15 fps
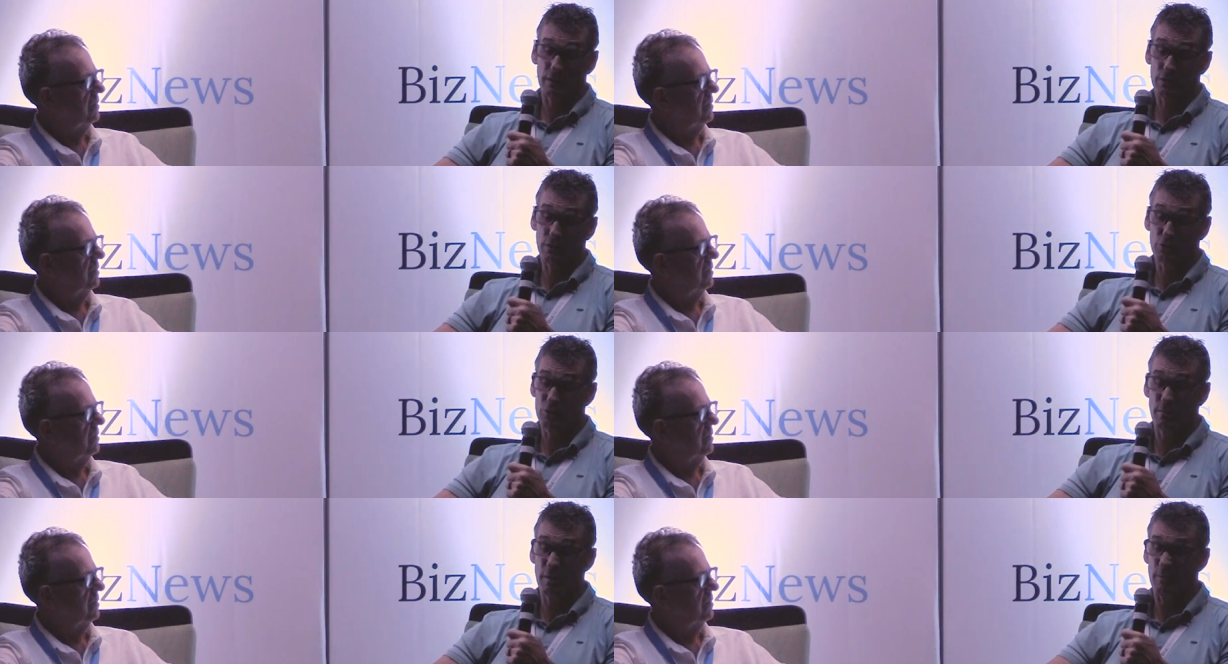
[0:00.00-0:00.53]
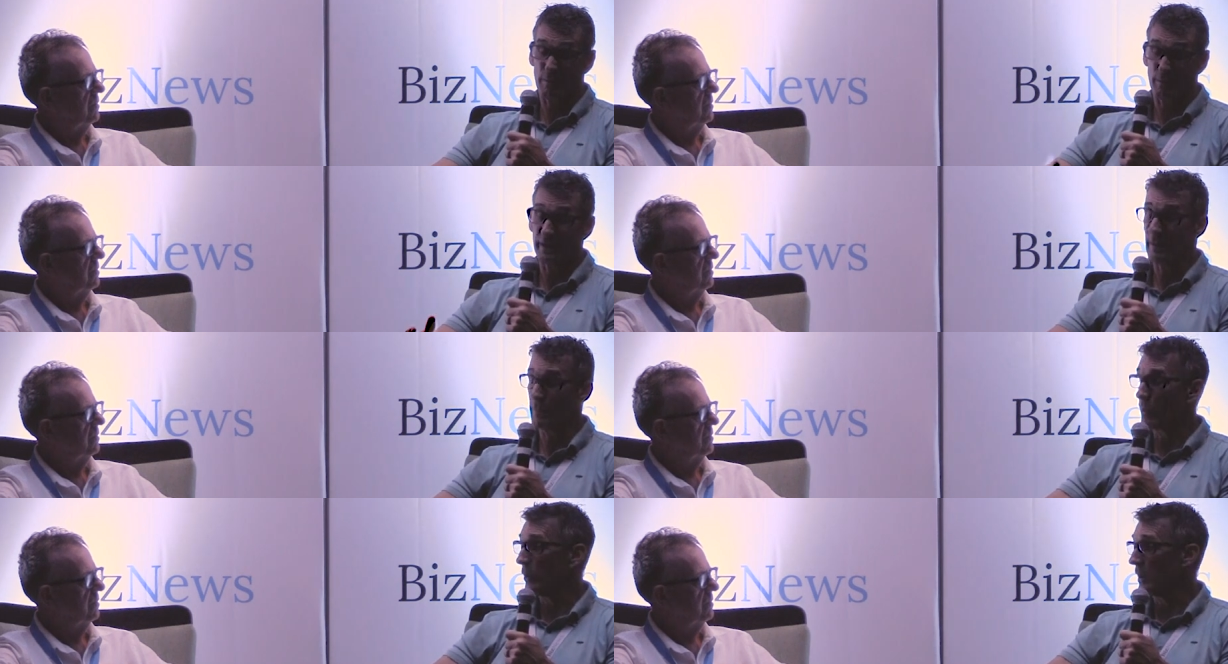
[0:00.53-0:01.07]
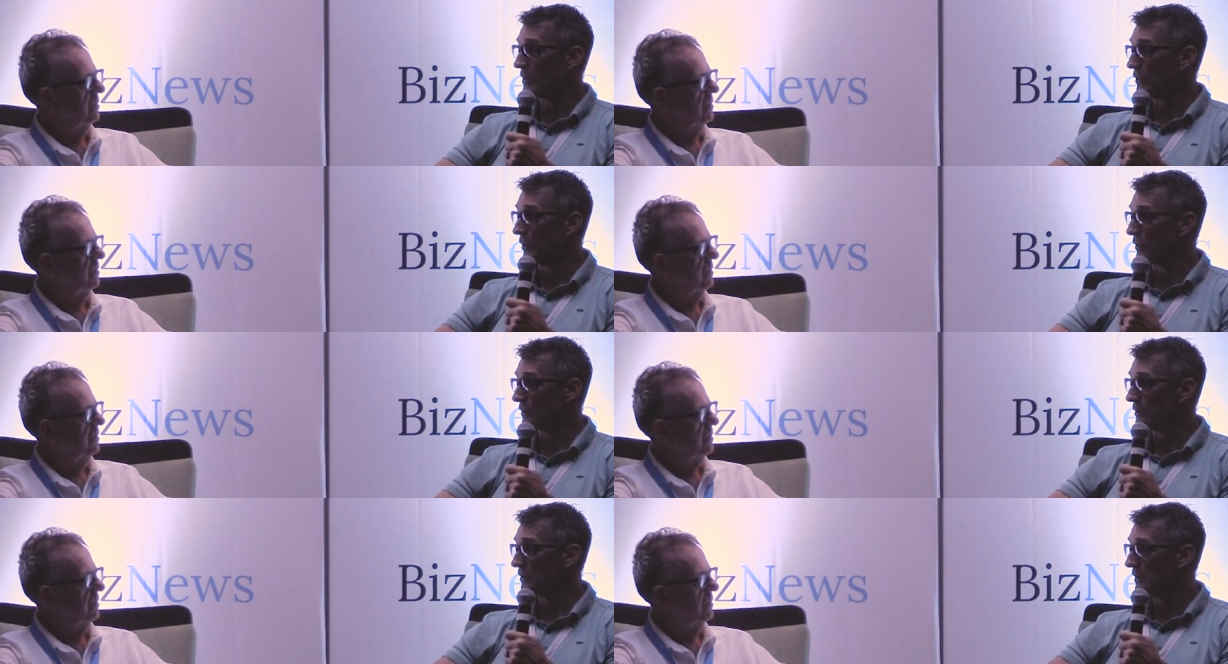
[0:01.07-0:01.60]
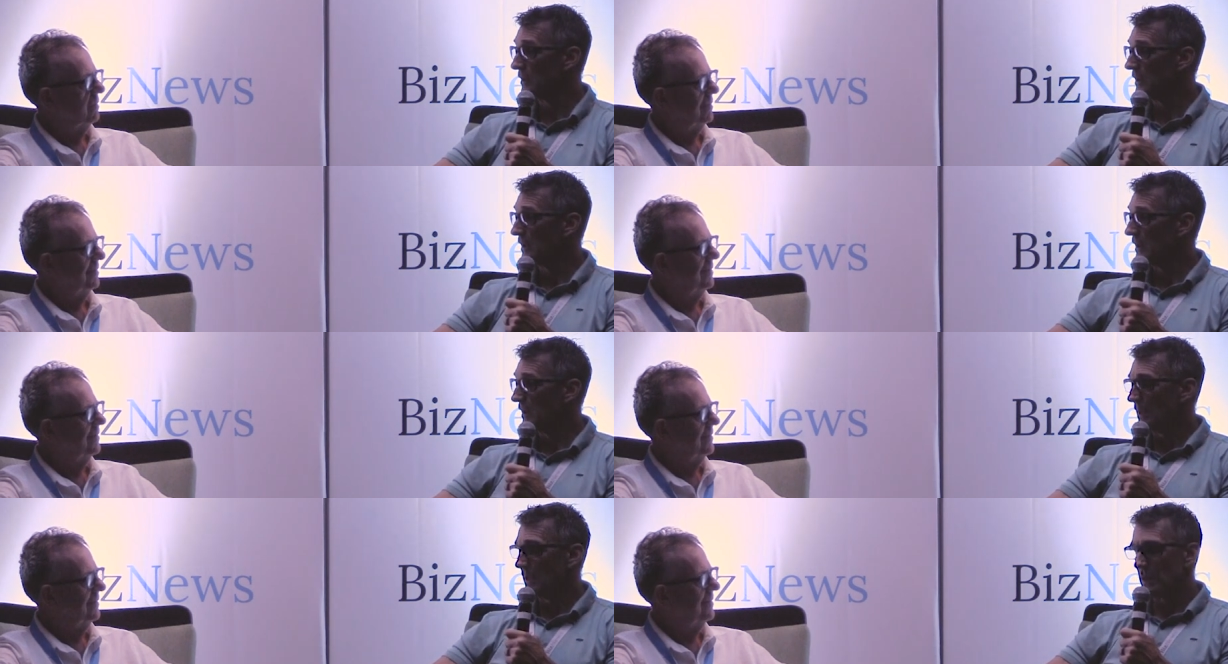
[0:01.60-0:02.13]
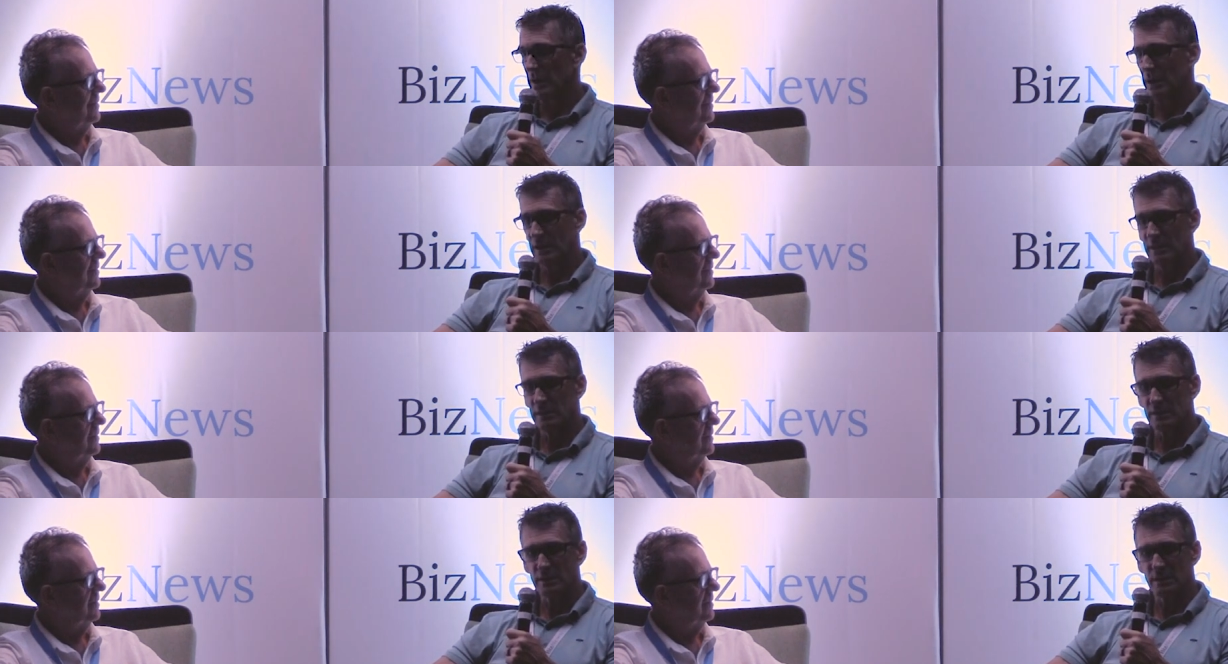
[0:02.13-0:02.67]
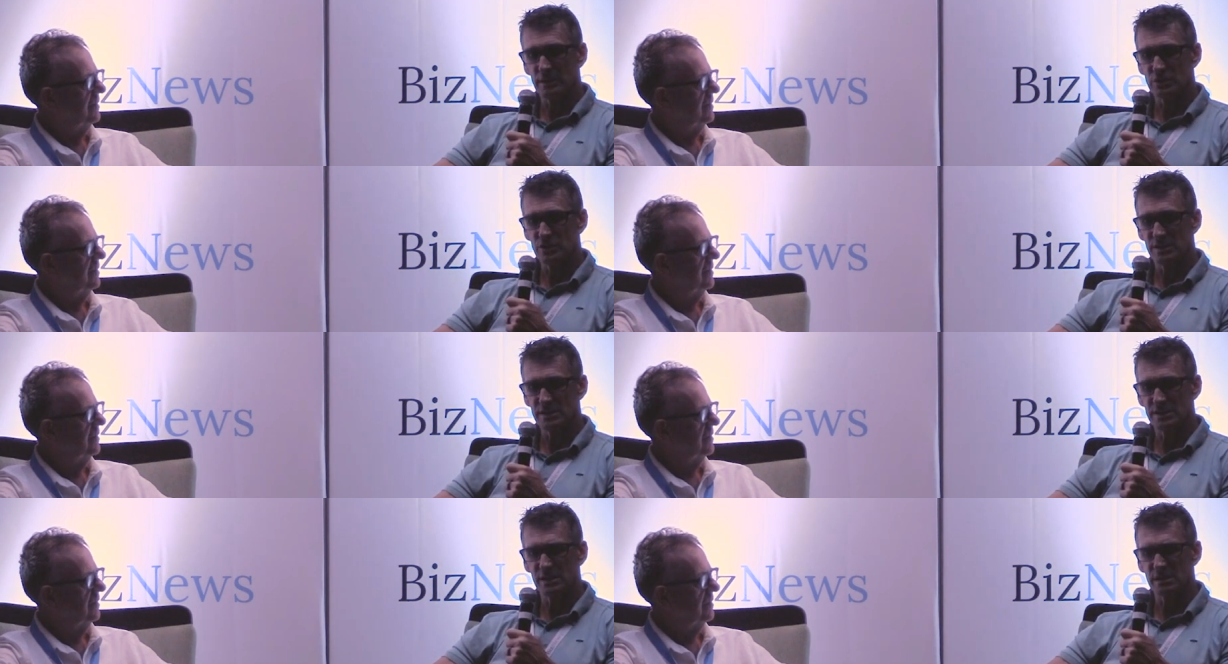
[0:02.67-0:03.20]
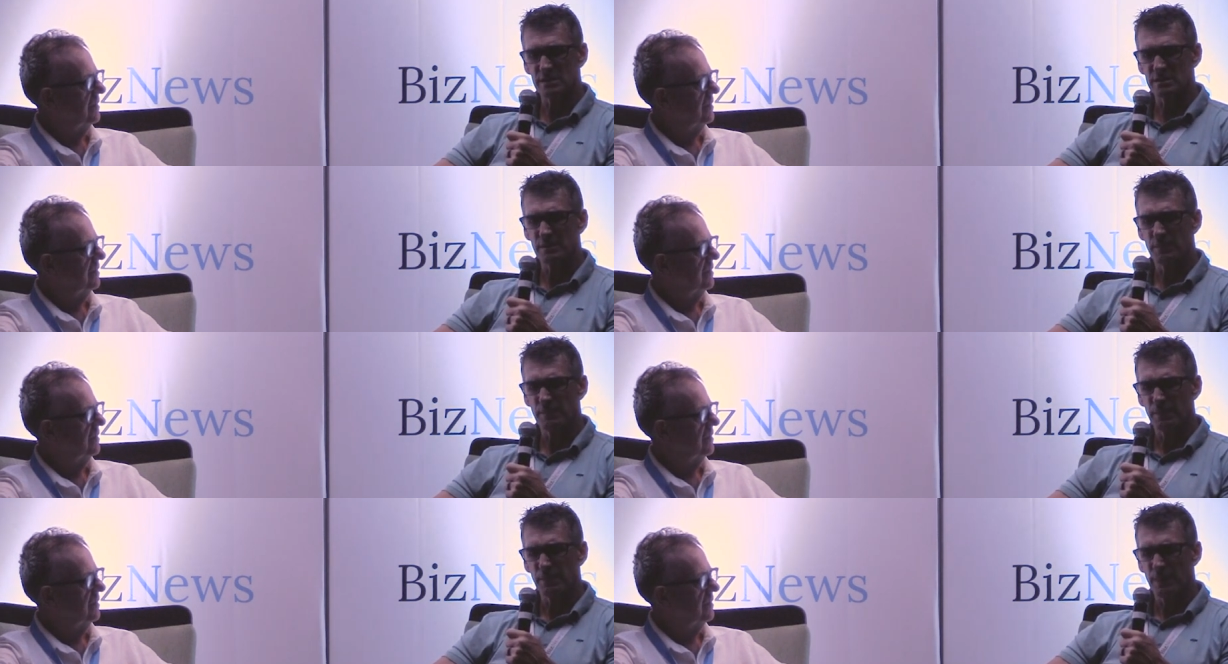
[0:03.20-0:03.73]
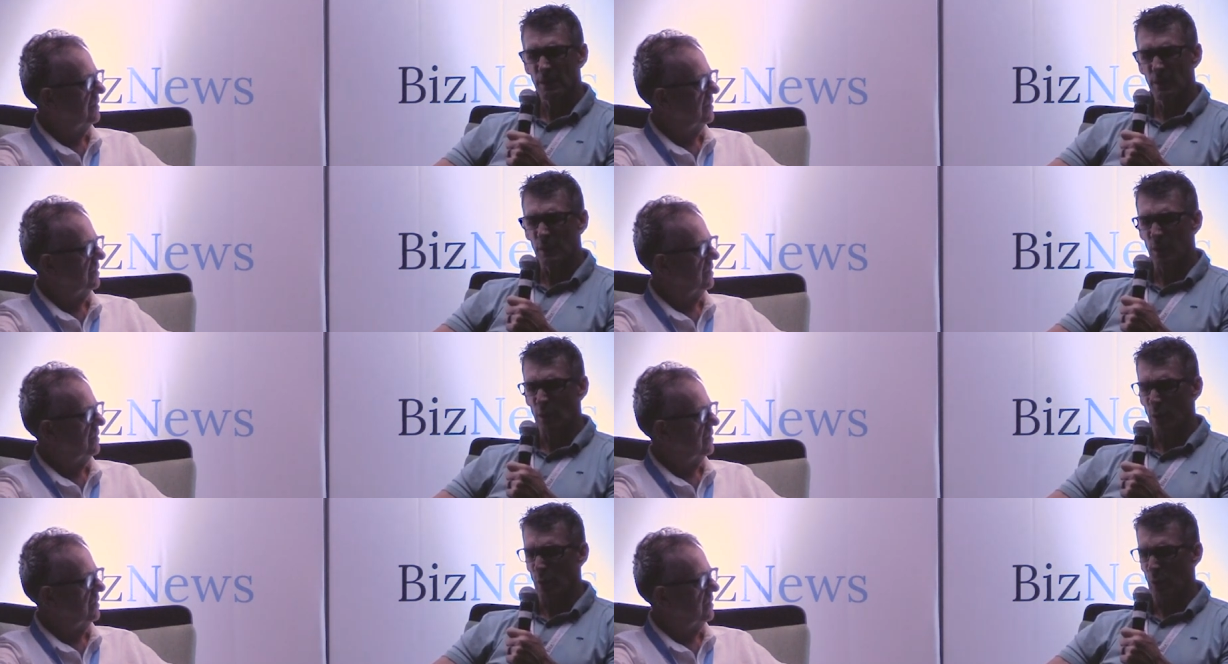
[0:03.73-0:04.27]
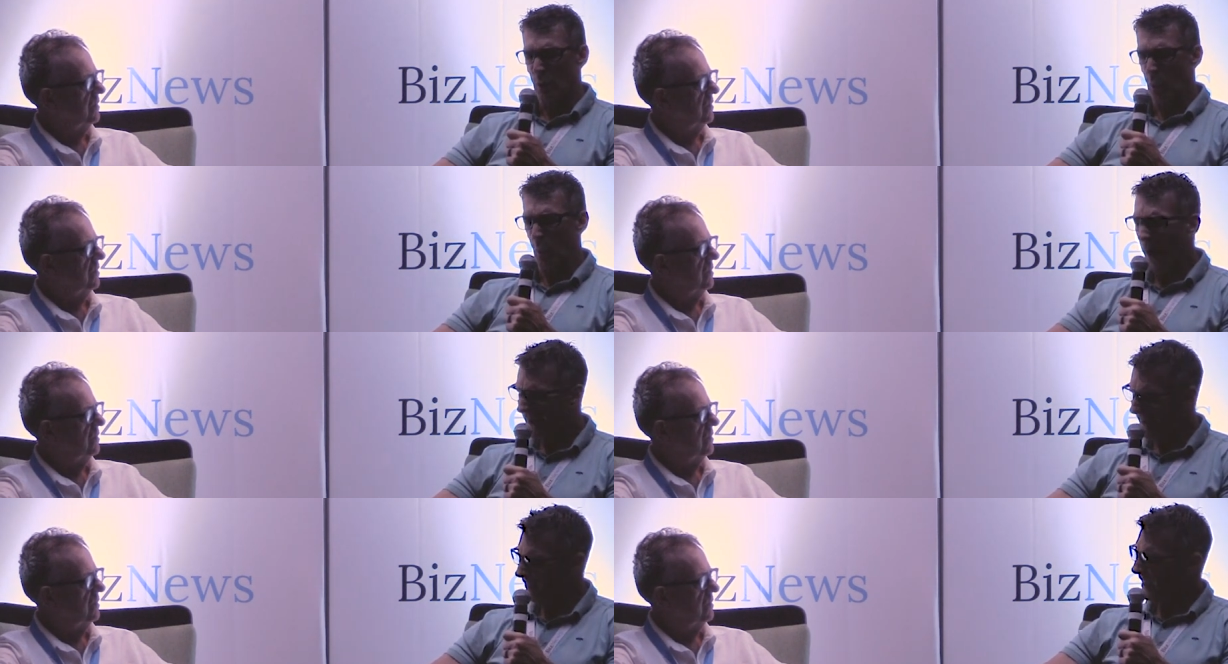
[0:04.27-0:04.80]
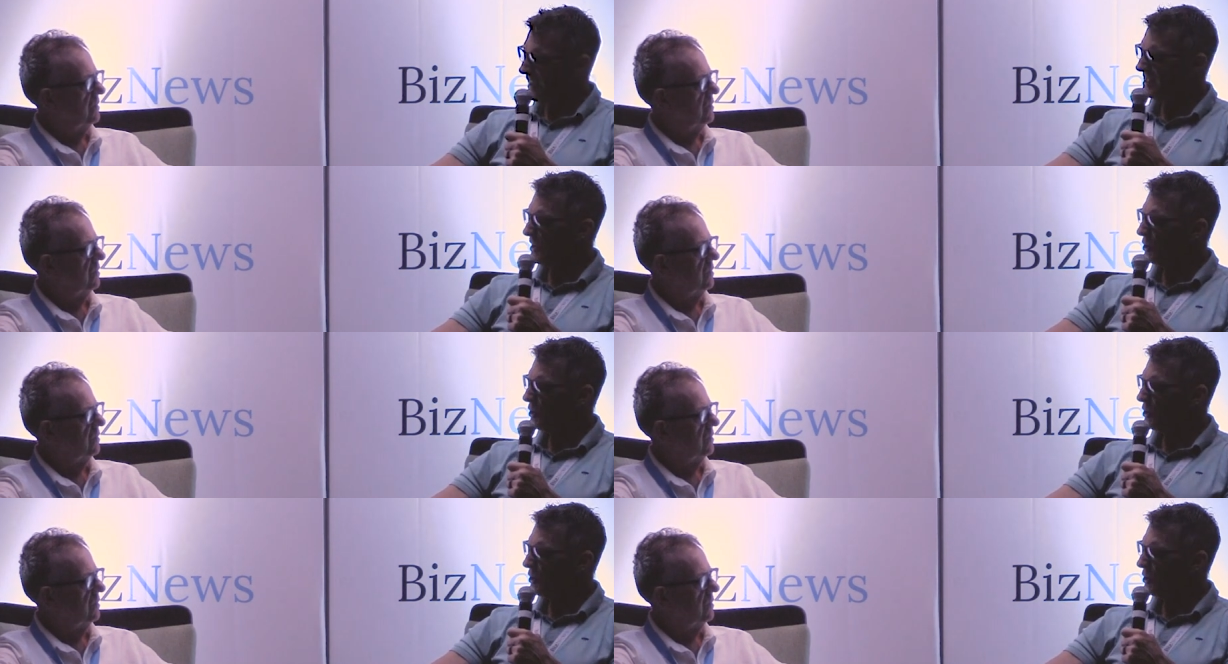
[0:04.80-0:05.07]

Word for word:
Speaker 1: I, I can't remember, but I'm quite old. And uh, she says, Why did they